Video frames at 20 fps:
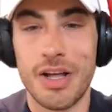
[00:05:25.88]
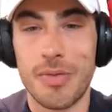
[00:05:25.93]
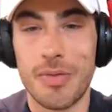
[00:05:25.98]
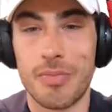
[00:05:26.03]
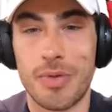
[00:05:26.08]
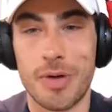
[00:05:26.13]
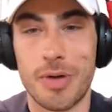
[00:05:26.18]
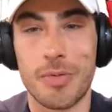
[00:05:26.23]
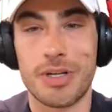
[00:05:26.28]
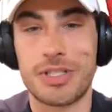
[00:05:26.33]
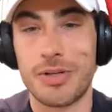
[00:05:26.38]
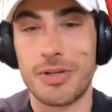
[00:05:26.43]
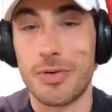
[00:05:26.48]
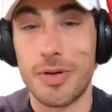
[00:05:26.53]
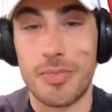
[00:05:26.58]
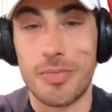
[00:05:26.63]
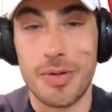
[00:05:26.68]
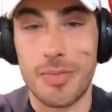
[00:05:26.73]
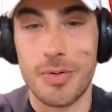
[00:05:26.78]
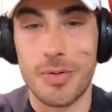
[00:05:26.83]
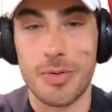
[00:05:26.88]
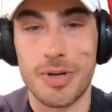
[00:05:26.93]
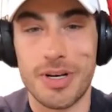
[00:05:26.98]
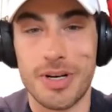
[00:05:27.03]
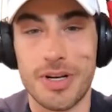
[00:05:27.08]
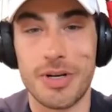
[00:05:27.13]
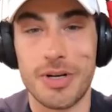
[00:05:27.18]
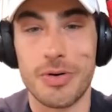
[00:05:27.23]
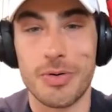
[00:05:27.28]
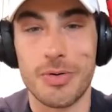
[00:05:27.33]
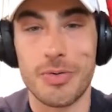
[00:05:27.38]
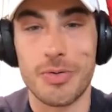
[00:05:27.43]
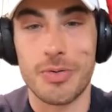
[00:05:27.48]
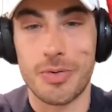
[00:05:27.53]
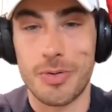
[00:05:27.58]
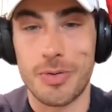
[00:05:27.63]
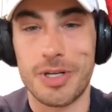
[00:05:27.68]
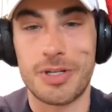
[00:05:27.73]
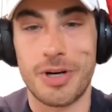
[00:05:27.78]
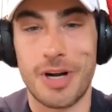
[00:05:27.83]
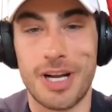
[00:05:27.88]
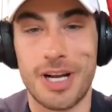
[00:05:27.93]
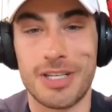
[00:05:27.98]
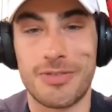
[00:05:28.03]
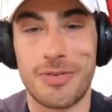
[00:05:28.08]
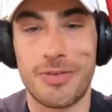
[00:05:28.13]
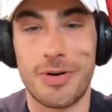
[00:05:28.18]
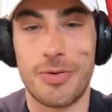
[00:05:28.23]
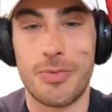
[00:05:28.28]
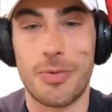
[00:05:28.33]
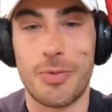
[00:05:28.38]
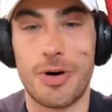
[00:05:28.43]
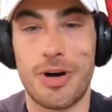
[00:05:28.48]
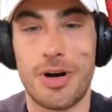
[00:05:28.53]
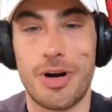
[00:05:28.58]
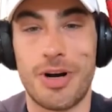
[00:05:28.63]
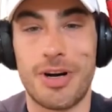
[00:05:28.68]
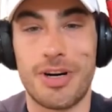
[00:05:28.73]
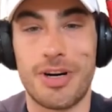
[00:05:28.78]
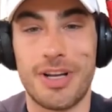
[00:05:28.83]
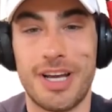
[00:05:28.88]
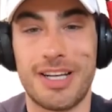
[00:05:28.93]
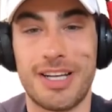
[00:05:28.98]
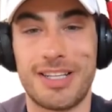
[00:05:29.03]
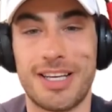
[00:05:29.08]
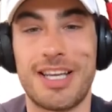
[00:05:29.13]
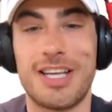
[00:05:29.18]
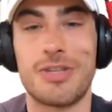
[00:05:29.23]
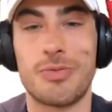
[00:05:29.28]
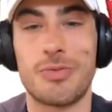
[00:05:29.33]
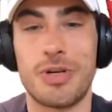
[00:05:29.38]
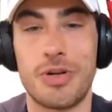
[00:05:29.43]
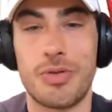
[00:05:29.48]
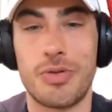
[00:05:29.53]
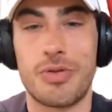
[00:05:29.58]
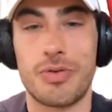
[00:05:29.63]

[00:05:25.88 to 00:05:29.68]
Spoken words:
pretty much the only people we knew when we transferred were like the kids we knew